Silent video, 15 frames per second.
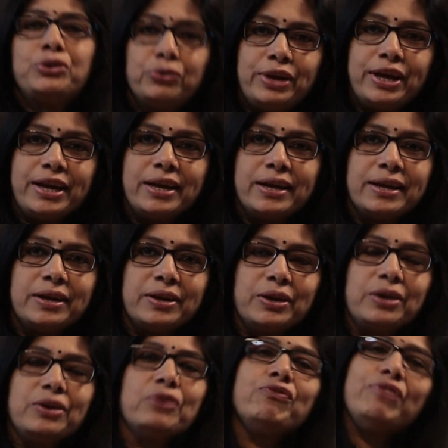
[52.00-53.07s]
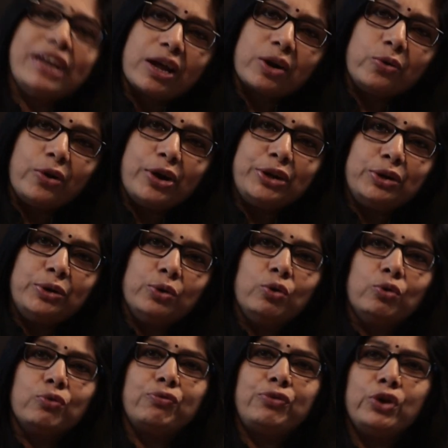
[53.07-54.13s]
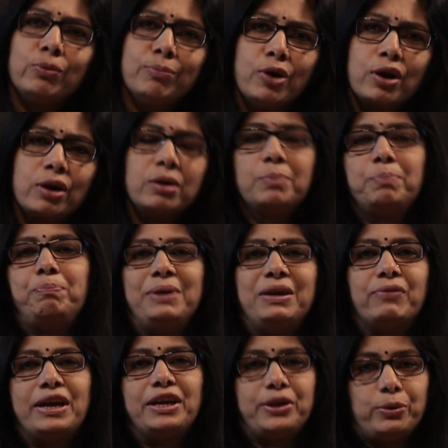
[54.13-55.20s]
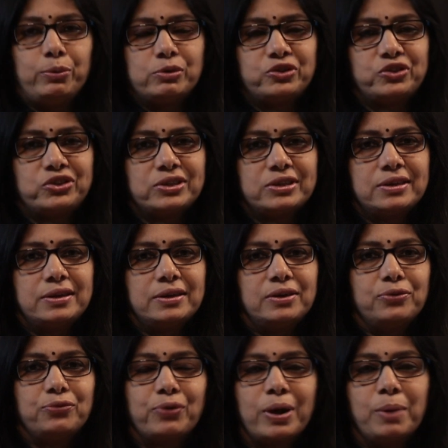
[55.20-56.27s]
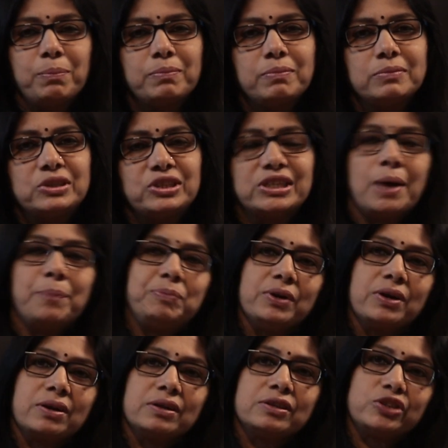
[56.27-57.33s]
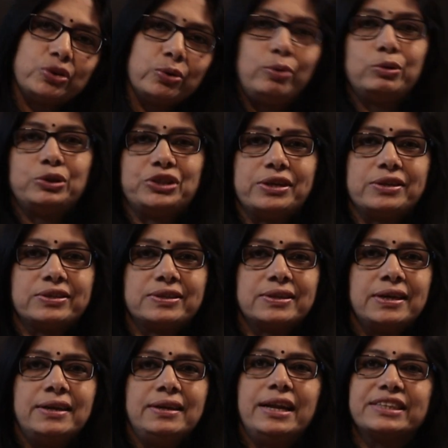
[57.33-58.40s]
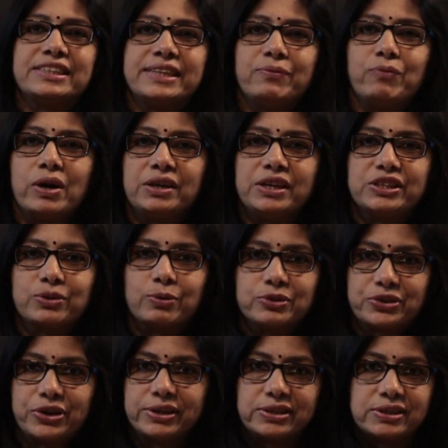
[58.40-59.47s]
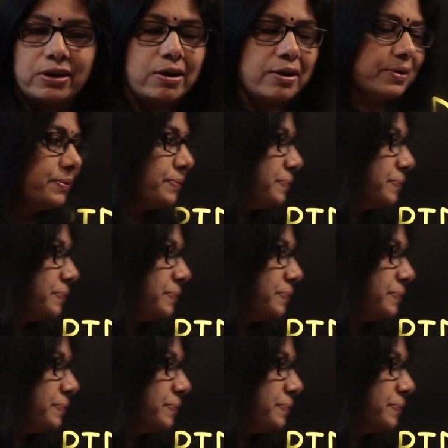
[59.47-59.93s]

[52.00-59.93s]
Today, we are going to do few more PYQs from chapter solutions. Let's see what these questions are.